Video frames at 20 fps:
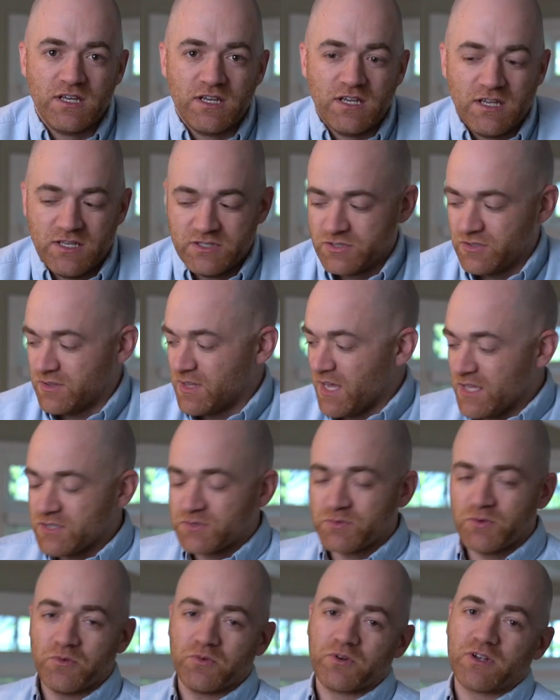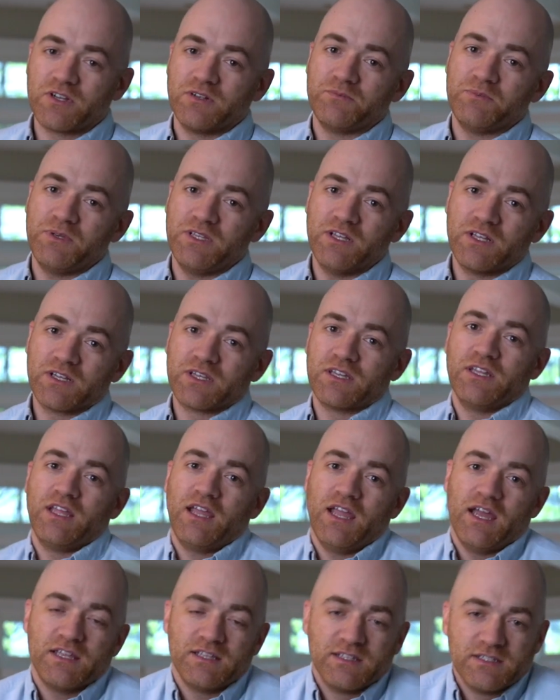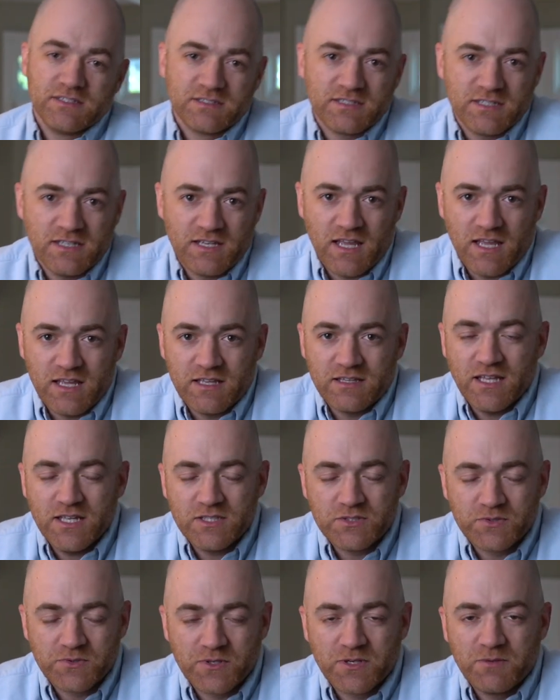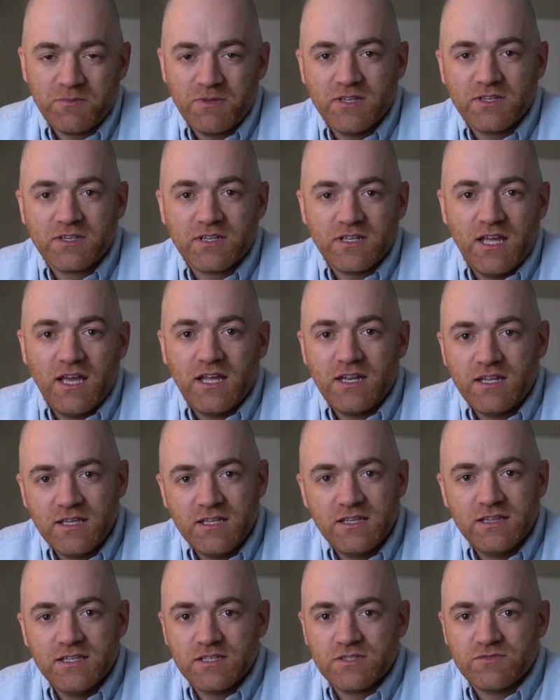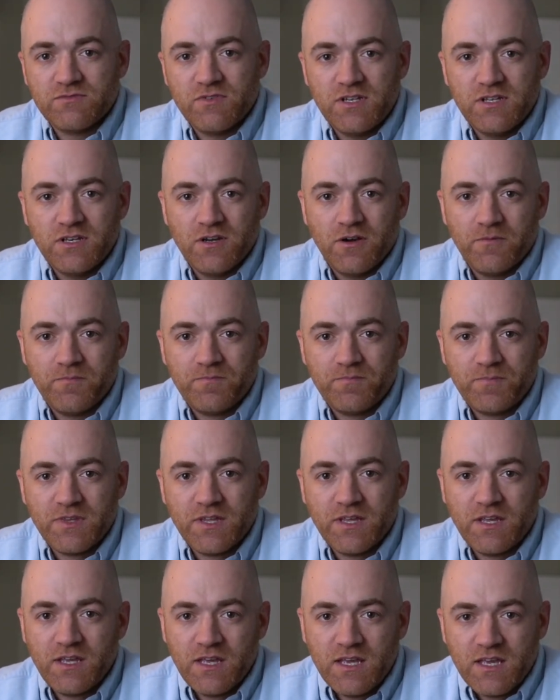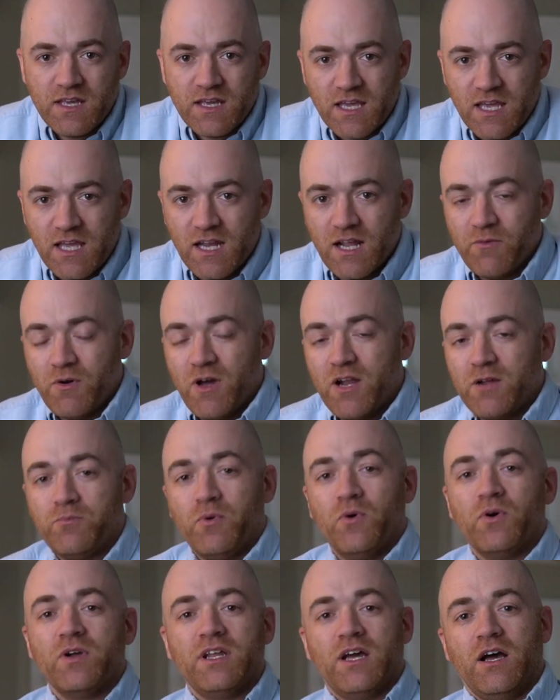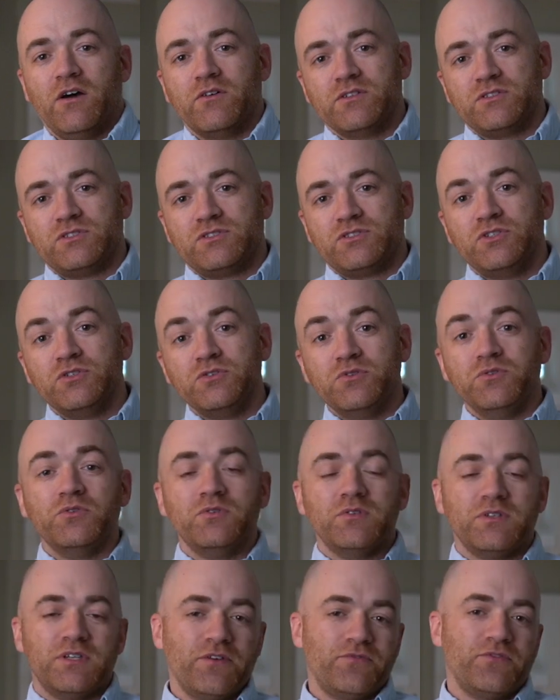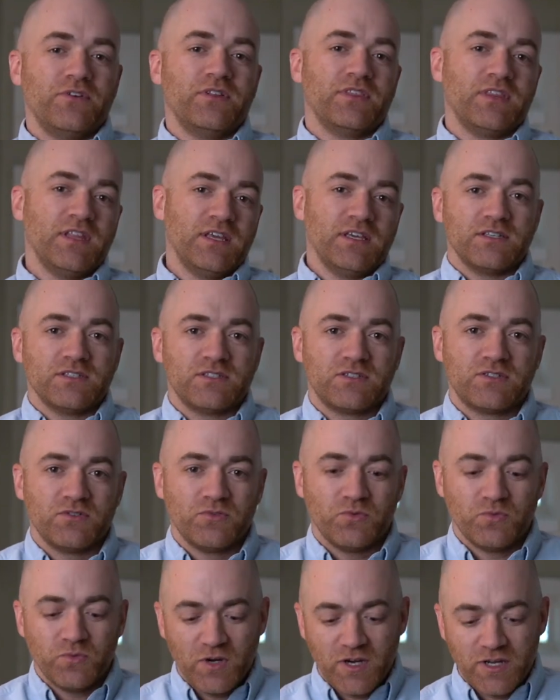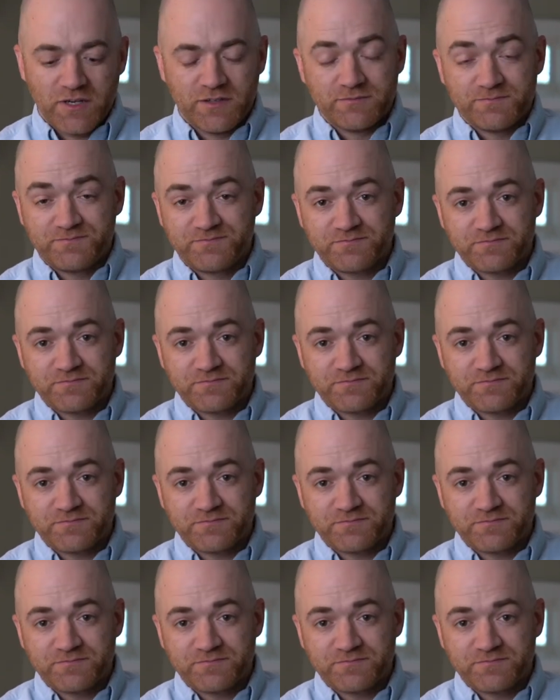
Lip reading: And so that's what we're going to be looking at today. That's what we're going to be looking at in this video. And I want to point out 2 different things. One